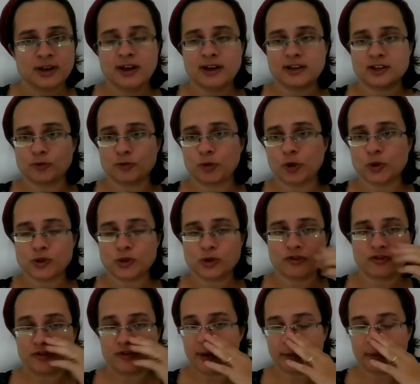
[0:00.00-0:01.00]
as opposed to
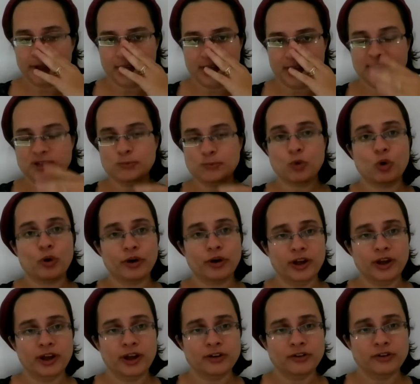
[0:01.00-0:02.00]
the family he's
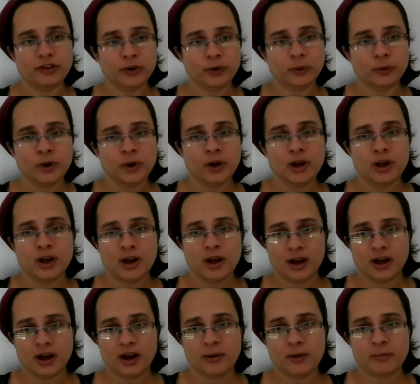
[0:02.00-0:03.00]
born into
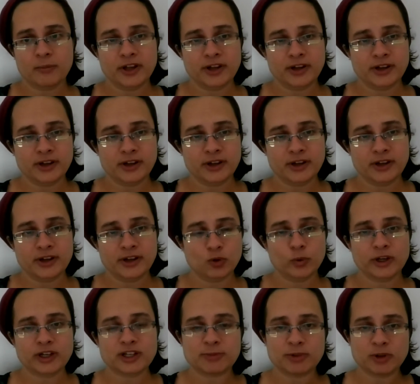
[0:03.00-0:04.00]
um, in the next few
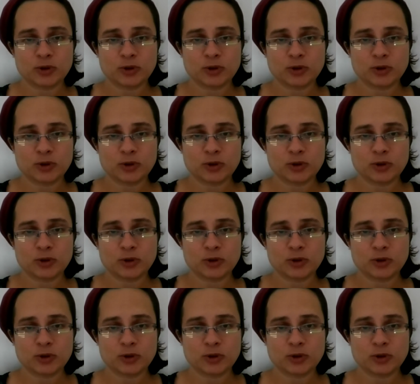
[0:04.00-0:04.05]
weeks.